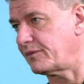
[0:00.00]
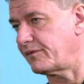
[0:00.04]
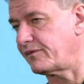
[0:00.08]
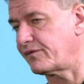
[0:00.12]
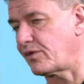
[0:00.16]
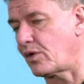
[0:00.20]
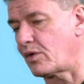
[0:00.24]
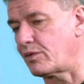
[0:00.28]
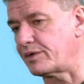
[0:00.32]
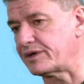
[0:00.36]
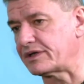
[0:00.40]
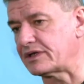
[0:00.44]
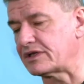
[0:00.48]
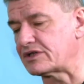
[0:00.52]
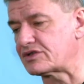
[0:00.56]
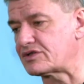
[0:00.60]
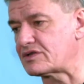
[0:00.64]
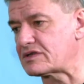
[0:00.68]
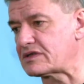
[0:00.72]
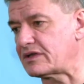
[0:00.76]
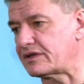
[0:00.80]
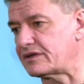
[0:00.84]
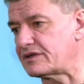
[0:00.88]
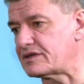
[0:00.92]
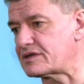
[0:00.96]
forwarding
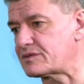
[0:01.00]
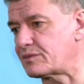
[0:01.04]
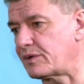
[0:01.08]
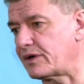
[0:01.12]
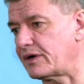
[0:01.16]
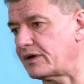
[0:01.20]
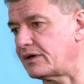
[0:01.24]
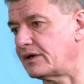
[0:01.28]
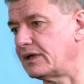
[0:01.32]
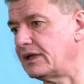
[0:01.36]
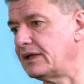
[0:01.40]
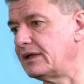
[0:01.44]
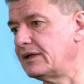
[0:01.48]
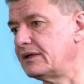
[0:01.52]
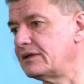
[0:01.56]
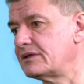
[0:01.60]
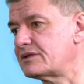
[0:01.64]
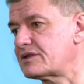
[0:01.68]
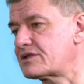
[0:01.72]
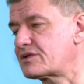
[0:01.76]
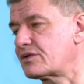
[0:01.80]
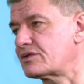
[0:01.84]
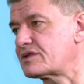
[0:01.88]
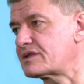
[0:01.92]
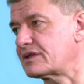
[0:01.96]
issues like this where
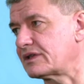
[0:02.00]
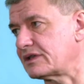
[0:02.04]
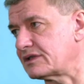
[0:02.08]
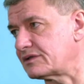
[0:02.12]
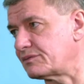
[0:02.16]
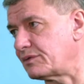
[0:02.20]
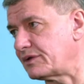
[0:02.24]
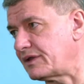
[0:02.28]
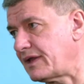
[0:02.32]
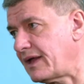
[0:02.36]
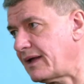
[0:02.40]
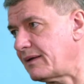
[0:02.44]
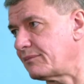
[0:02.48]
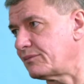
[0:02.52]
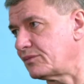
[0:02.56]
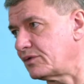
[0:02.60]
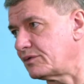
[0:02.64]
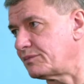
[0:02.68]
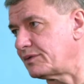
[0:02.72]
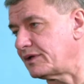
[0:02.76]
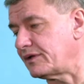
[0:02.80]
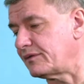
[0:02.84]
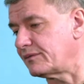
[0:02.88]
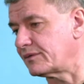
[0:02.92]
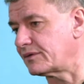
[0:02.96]
discussing it with them
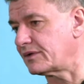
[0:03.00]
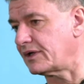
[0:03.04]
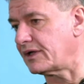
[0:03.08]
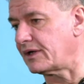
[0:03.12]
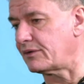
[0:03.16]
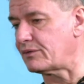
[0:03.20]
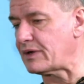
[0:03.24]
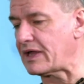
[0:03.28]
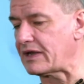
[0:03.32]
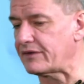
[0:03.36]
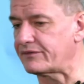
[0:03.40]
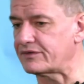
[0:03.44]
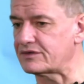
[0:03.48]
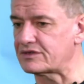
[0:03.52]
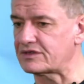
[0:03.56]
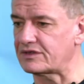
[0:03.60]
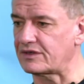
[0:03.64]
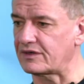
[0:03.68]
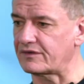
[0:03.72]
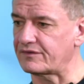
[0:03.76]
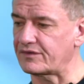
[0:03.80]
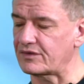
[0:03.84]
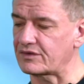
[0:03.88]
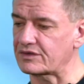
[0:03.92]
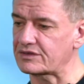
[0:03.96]
would be relevant to
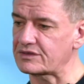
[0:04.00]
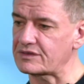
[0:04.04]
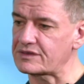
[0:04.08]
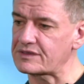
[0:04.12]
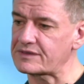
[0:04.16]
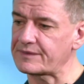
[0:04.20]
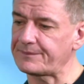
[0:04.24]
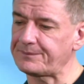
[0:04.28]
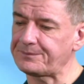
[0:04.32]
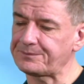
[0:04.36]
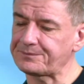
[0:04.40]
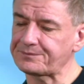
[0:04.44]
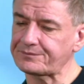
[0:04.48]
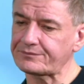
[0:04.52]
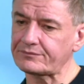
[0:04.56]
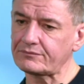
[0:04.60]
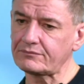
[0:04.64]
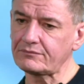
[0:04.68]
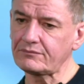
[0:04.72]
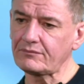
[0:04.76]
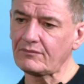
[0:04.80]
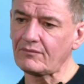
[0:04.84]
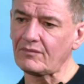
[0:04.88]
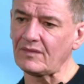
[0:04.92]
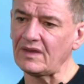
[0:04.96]
their functions.
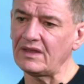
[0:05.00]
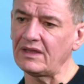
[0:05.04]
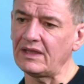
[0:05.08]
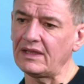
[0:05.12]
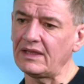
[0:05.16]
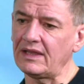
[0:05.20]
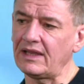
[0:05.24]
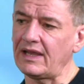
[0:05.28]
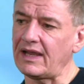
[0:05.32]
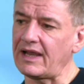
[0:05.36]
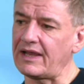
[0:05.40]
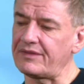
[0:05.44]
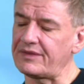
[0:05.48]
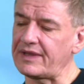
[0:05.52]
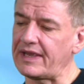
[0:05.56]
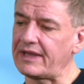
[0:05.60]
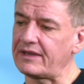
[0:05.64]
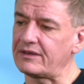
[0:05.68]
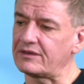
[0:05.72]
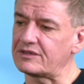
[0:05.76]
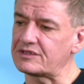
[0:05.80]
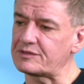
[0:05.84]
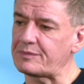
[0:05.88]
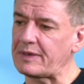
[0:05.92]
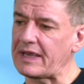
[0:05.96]
And
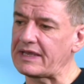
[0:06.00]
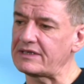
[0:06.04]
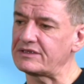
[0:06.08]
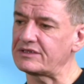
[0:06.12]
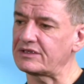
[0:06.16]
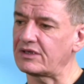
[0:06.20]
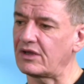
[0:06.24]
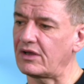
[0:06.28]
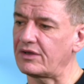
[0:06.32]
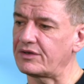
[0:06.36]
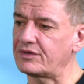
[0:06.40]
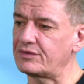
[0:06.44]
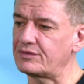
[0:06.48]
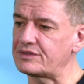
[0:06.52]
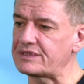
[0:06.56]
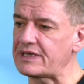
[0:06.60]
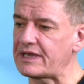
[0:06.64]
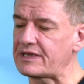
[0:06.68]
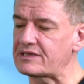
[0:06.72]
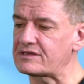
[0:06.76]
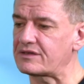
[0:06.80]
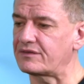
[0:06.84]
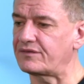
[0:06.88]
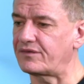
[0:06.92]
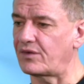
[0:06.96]
then depending on who
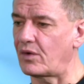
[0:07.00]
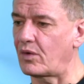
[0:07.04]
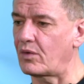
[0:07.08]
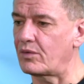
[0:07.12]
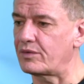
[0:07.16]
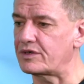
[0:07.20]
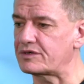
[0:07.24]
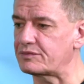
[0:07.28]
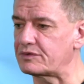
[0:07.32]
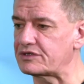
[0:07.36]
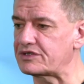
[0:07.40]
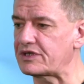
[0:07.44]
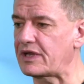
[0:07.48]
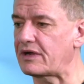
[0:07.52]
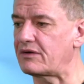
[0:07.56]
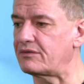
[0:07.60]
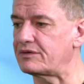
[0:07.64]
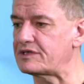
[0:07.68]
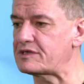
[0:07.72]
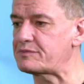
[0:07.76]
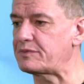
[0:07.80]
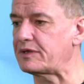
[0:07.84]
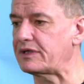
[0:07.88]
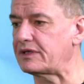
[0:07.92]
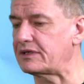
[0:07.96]
takes it forward will
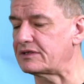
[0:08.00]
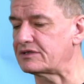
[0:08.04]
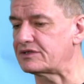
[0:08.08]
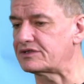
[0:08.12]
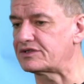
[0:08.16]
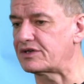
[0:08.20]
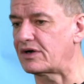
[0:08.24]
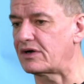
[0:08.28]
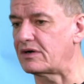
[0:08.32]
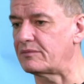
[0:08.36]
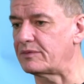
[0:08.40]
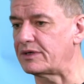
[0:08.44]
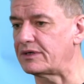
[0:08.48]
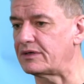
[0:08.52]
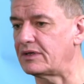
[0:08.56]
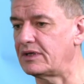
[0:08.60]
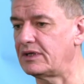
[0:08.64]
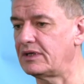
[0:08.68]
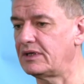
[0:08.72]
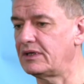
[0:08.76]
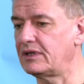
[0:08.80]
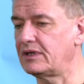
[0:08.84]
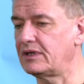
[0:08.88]
generally speaking determine